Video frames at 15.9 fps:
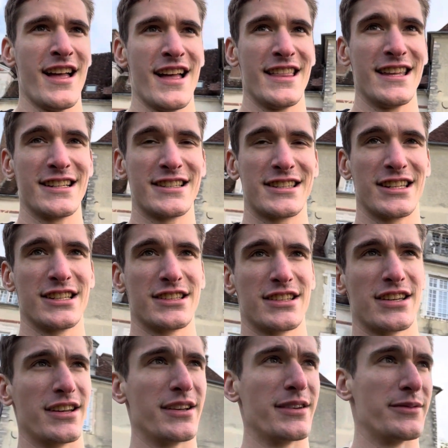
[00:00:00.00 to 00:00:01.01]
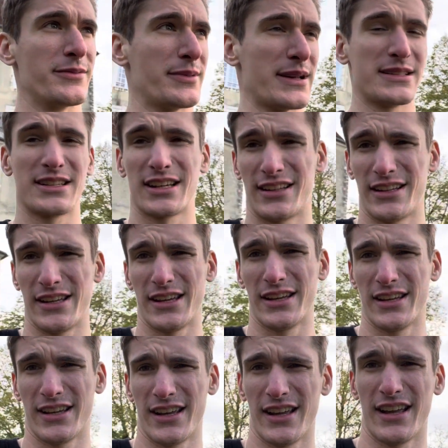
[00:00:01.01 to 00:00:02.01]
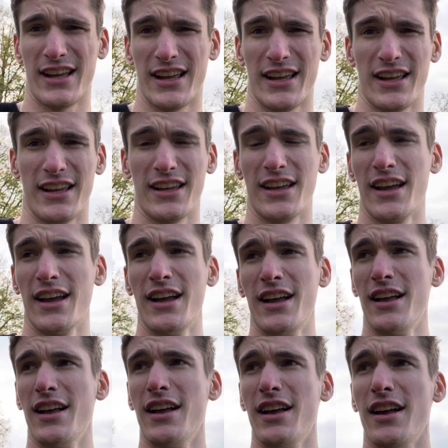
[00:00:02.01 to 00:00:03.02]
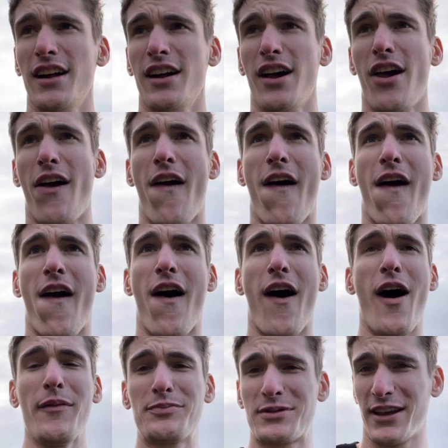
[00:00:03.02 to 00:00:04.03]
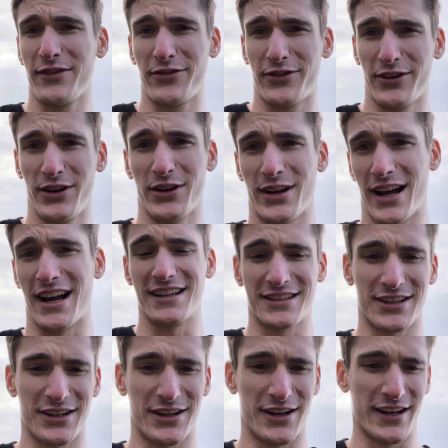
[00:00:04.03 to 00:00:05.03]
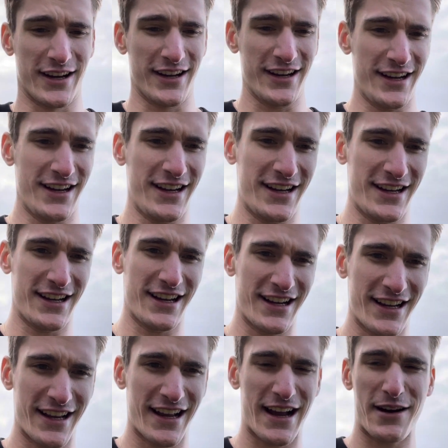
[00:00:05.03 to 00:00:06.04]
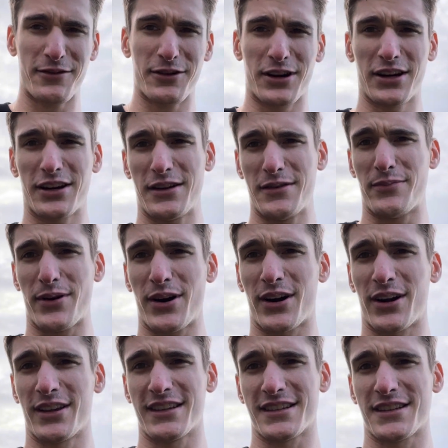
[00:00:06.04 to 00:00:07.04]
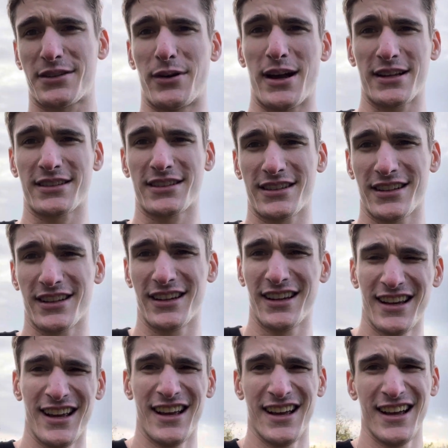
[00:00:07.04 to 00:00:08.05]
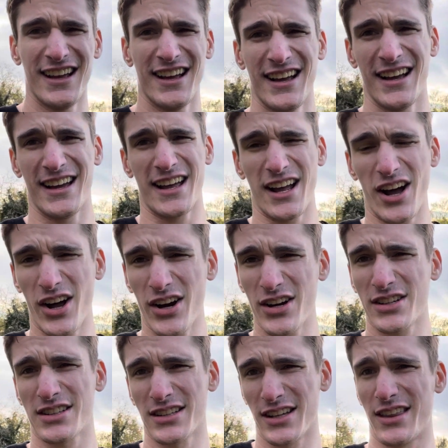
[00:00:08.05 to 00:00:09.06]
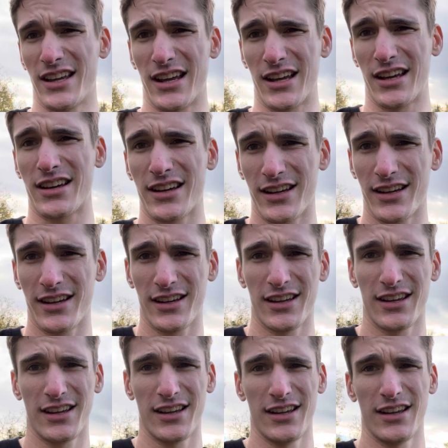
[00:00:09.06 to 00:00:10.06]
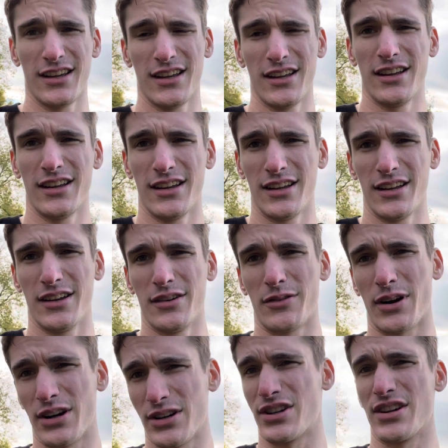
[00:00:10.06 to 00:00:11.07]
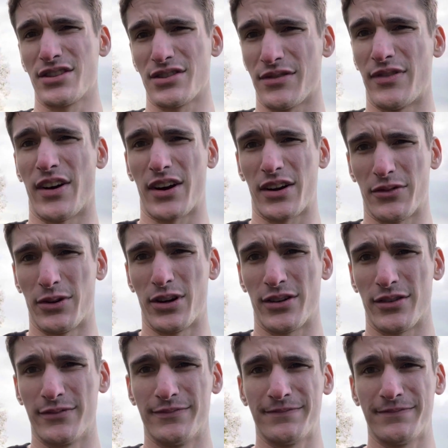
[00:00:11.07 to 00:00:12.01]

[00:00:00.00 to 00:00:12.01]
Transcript: This is basically a update for you guys on how we're gonna embark on this quest. And I honestly think we're gonna change the fucking world.